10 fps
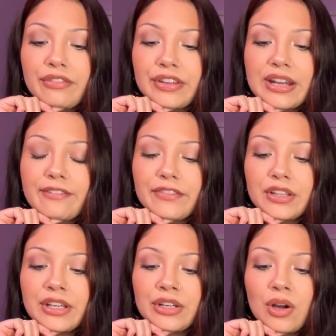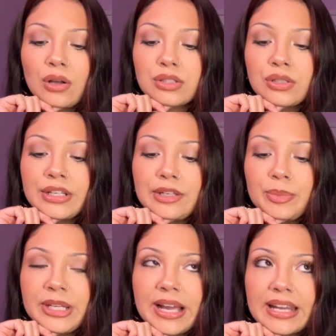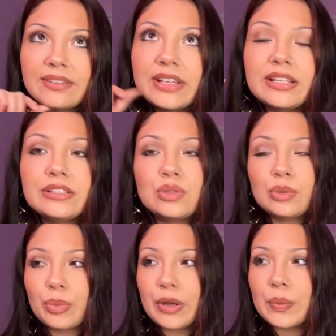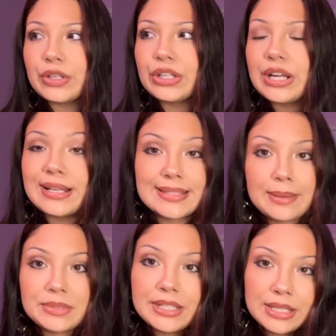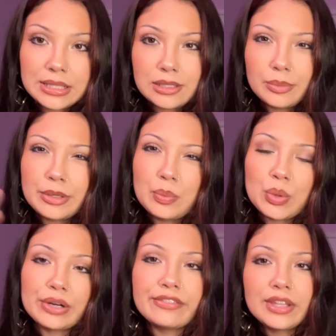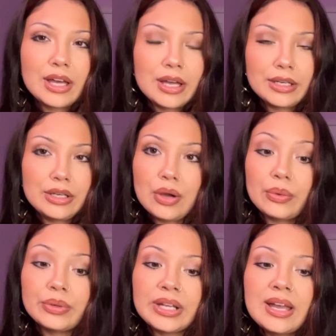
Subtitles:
and I feel like you're also going to be kind of getting to a point where you're accepting a little bit more of the unknown.